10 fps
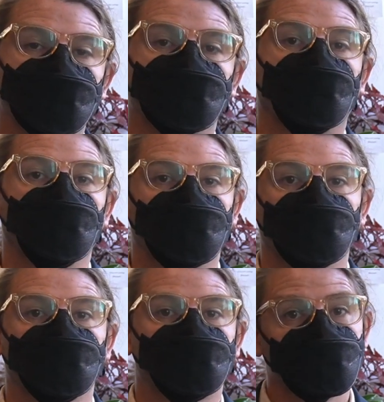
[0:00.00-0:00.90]
for
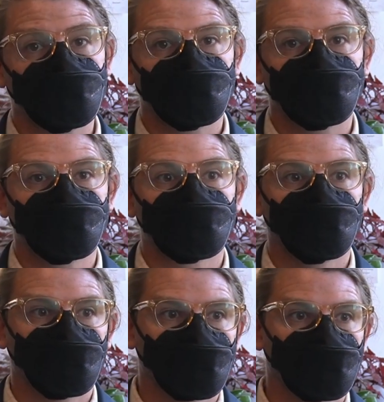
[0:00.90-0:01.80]
other businesses or
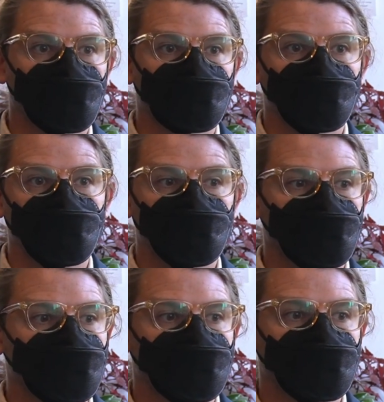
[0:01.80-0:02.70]
orgs or
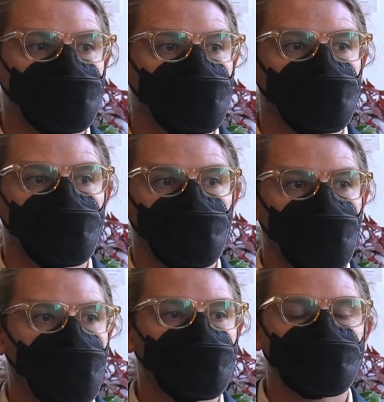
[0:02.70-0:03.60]
people's
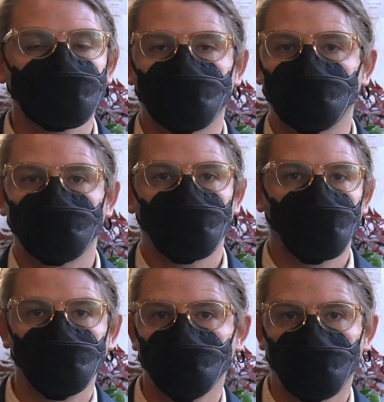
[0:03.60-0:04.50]
houses that have
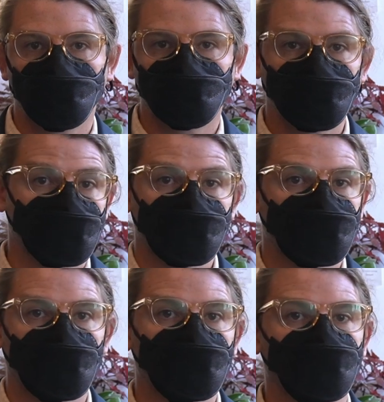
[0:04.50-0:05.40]
a yard to
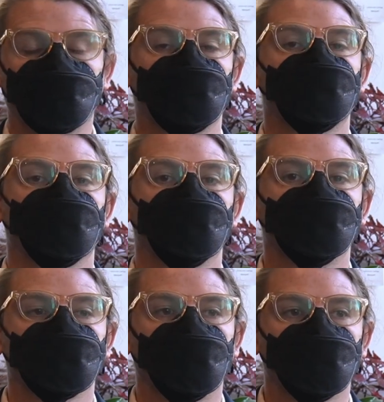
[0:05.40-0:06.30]
just set up a free
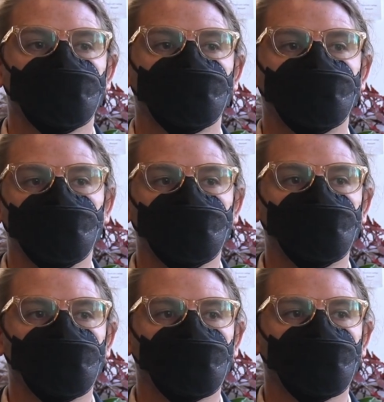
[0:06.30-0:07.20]
fridge, and food
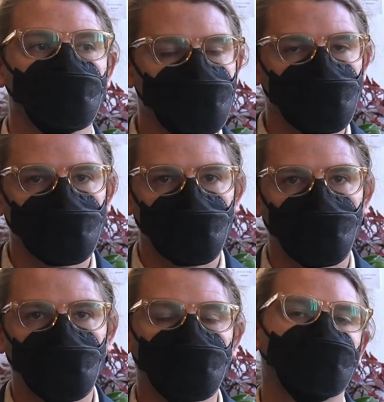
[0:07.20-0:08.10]
will appear
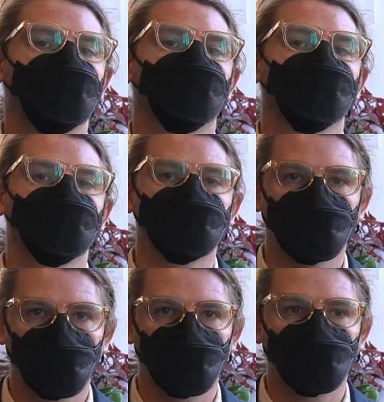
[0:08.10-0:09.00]
there and food will be
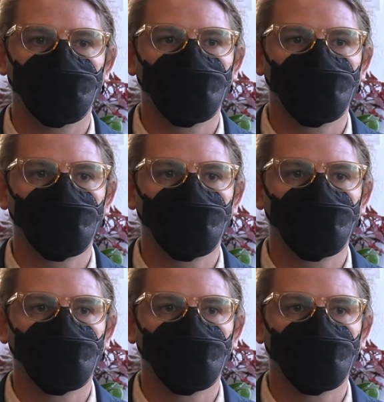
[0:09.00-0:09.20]
shared.